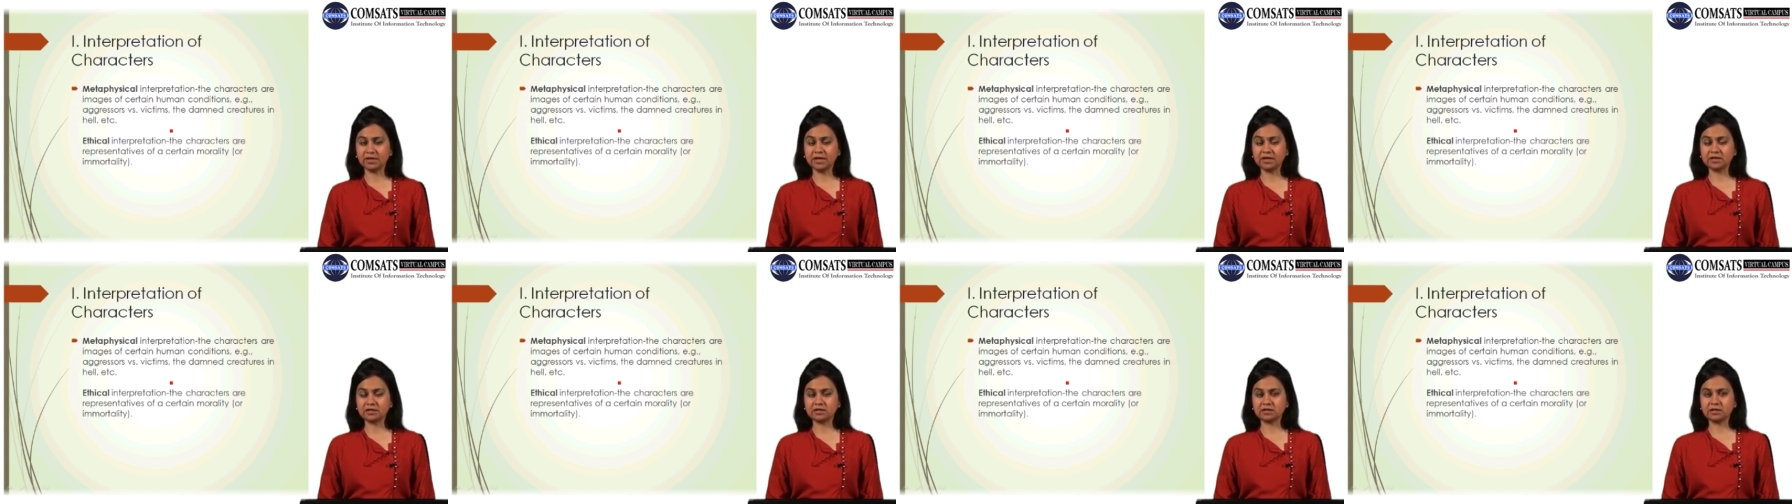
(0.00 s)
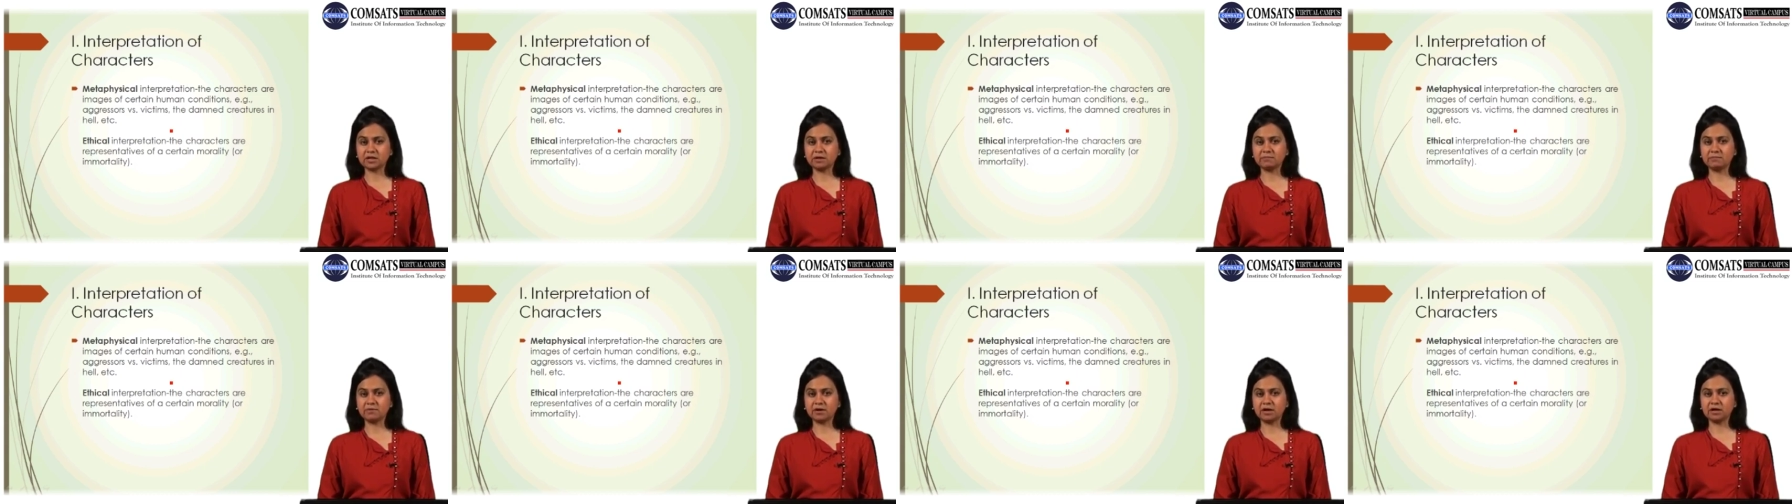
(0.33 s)

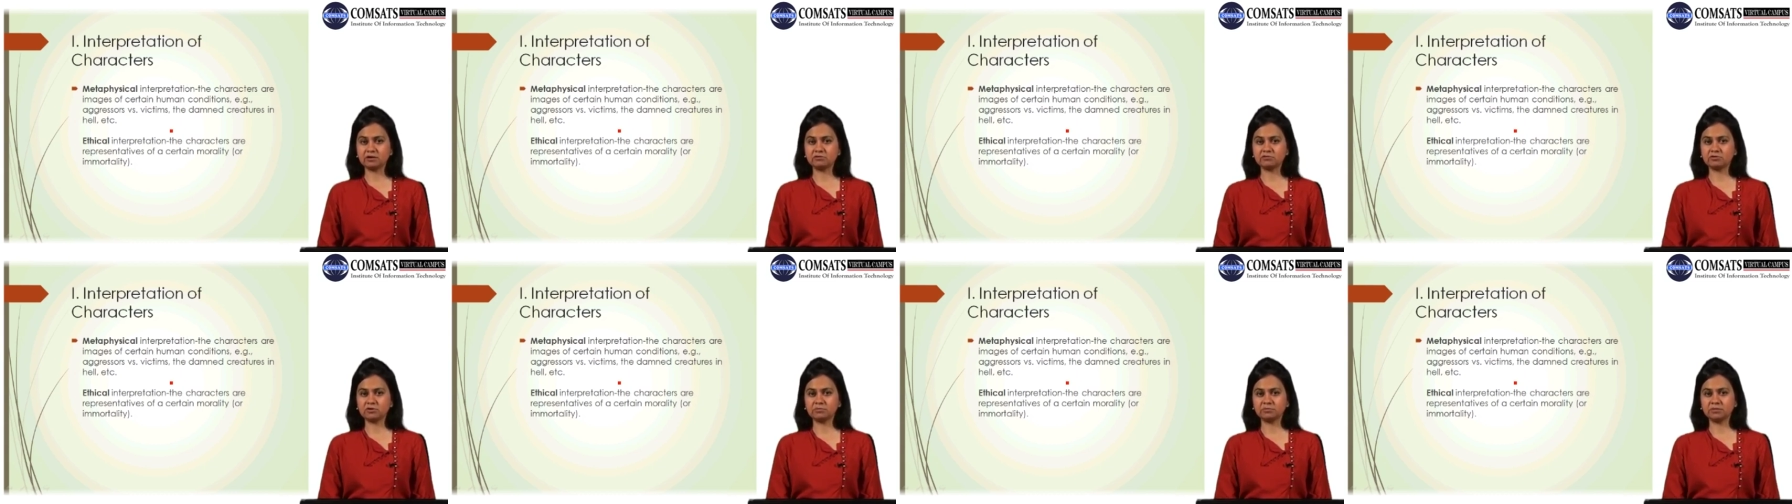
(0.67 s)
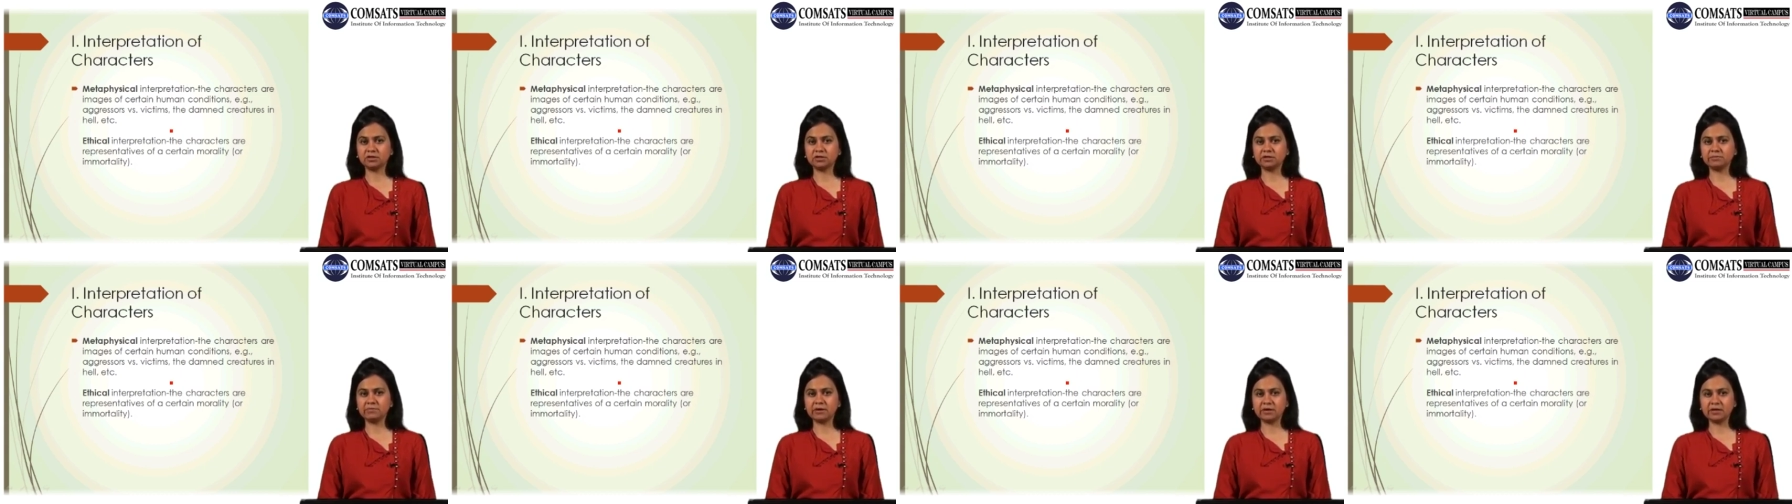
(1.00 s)
That apart from
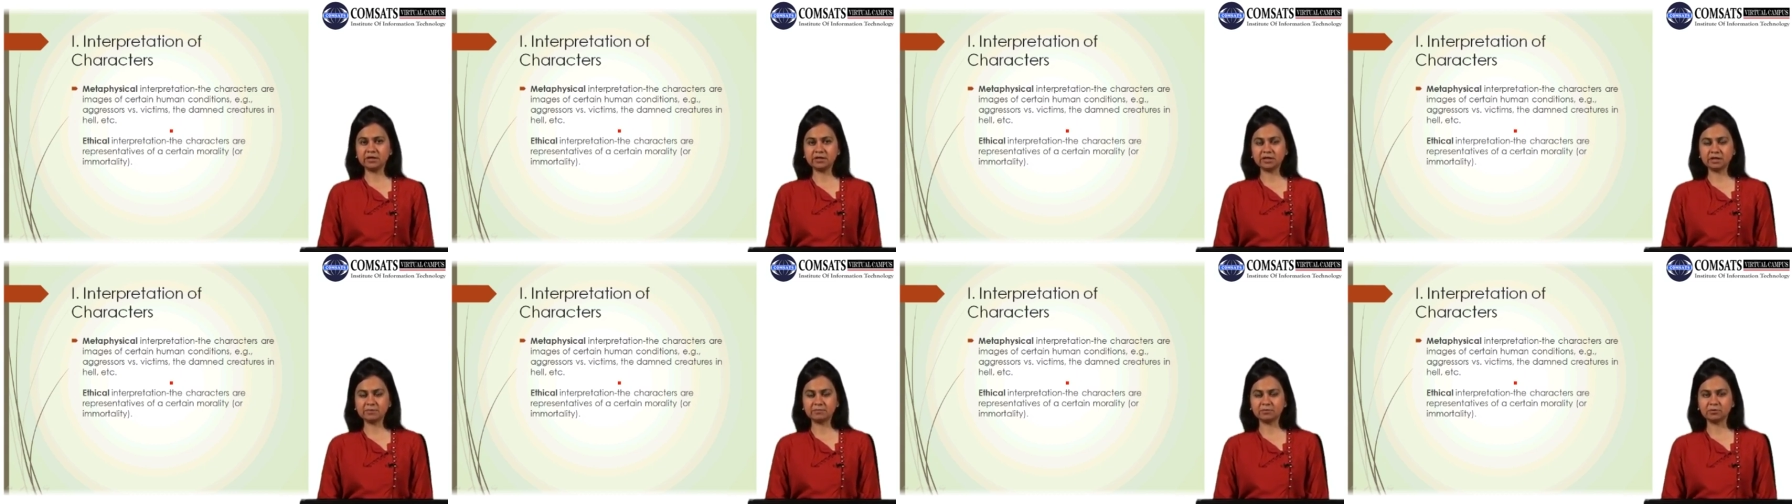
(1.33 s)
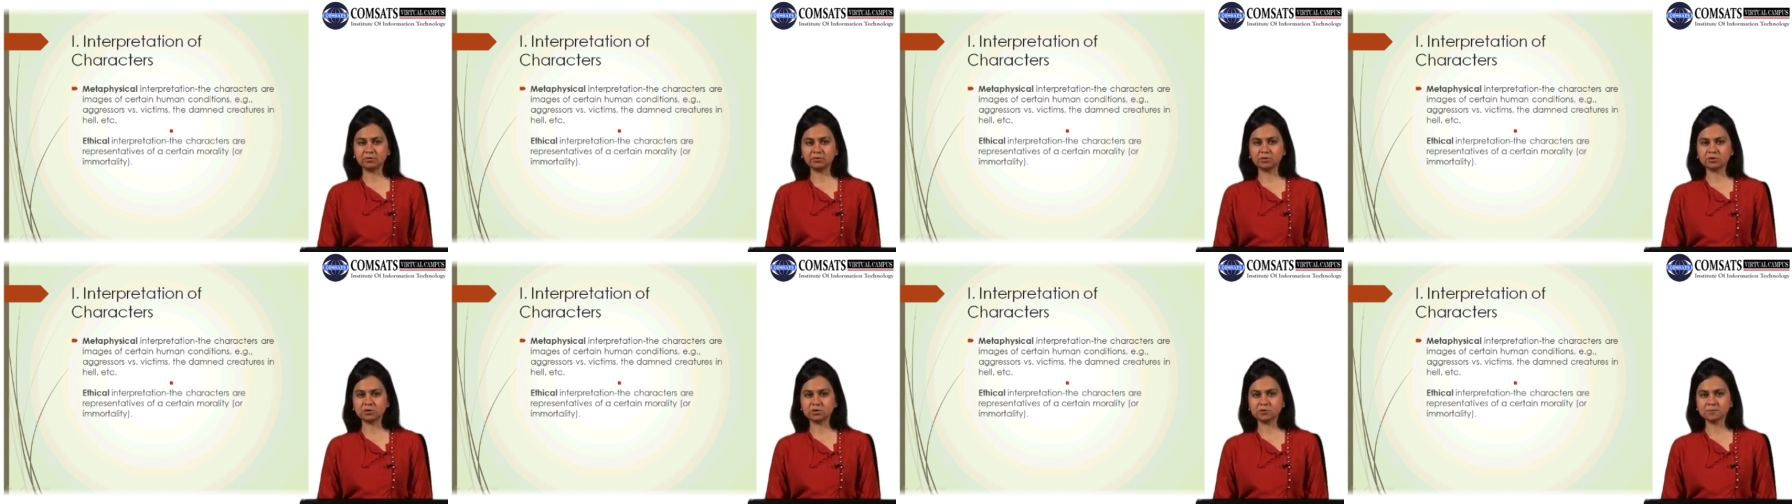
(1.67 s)
the thematic
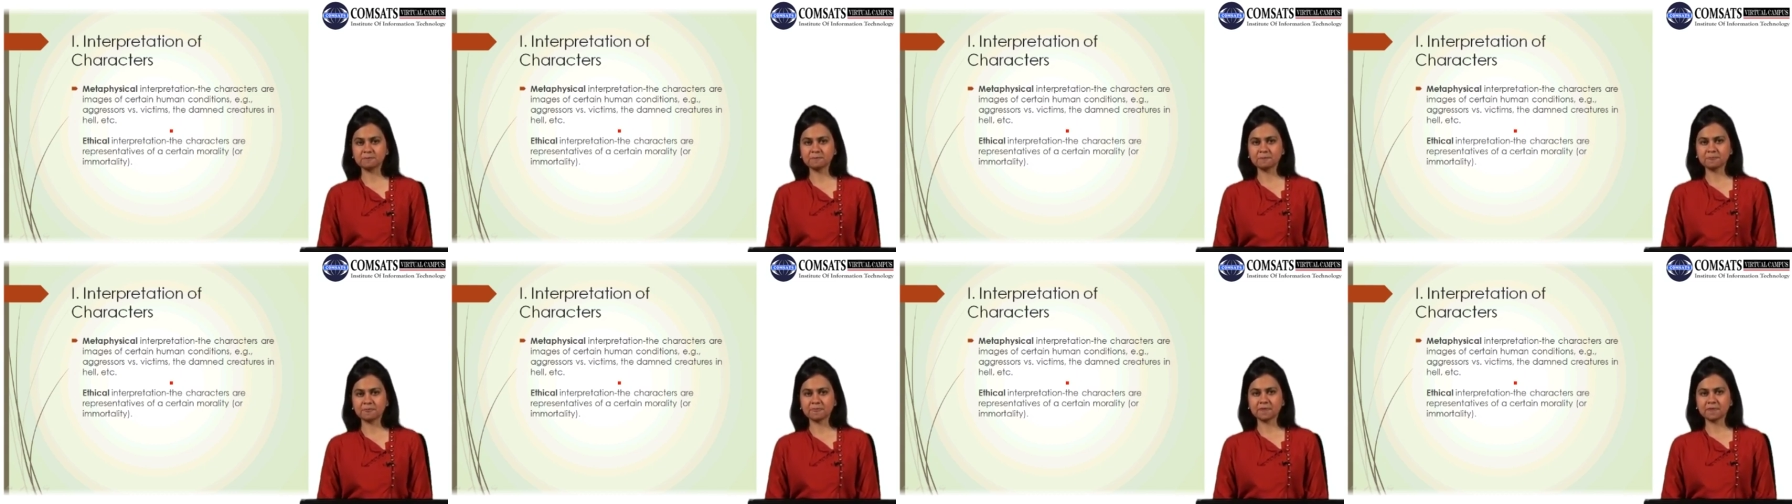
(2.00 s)
approach,